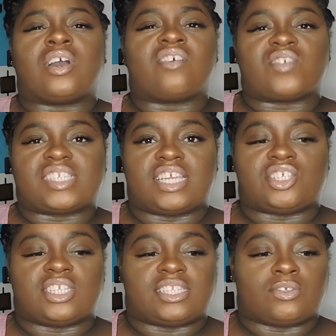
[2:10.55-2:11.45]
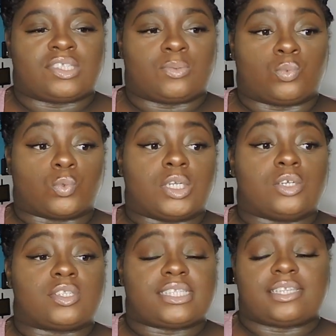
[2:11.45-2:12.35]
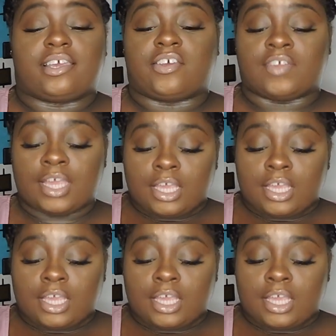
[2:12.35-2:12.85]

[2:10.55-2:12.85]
conversations on some real stuff.